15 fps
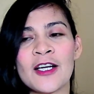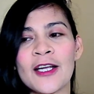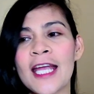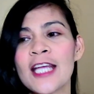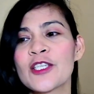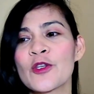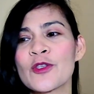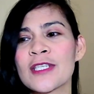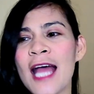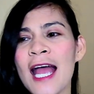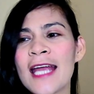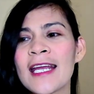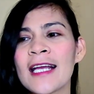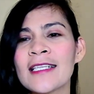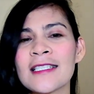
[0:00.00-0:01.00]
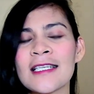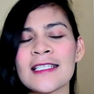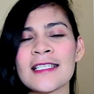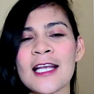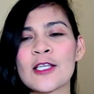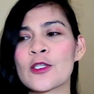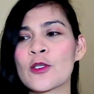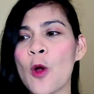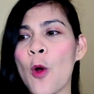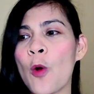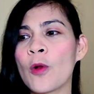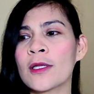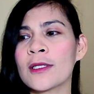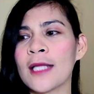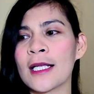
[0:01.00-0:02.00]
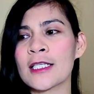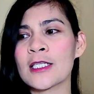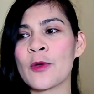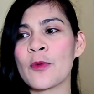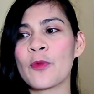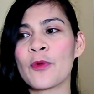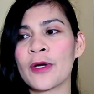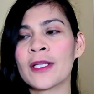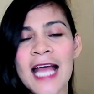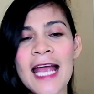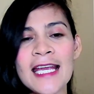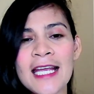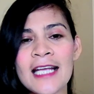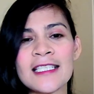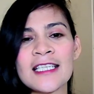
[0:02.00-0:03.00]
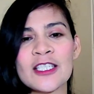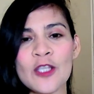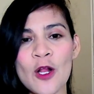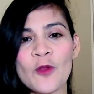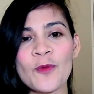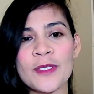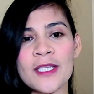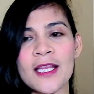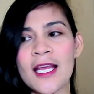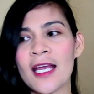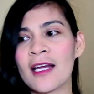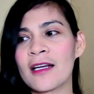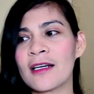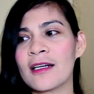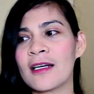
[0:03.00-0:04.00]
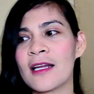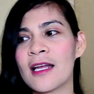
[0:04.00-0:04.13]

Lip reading: Okay, so science is as old as the world. Science is always there.